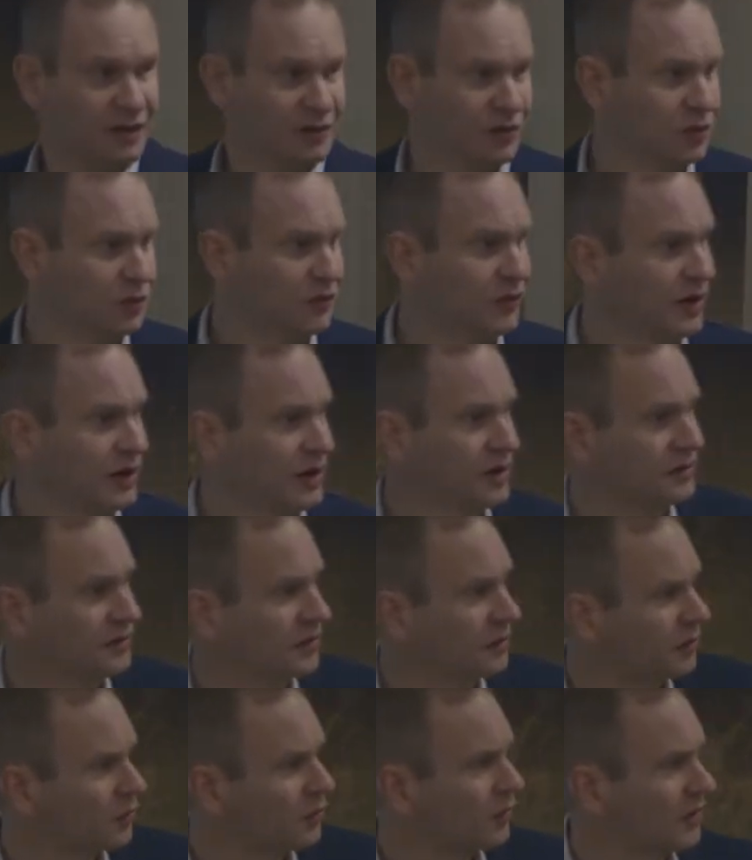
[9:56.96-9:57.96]
so that was all very
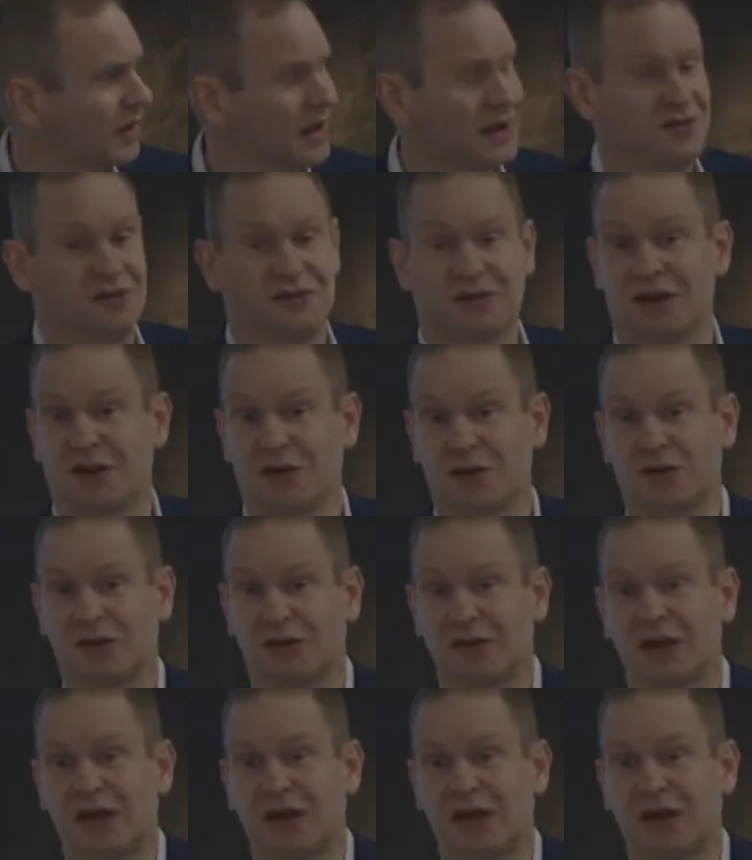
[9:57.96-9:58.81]
interesting. But what actually has that got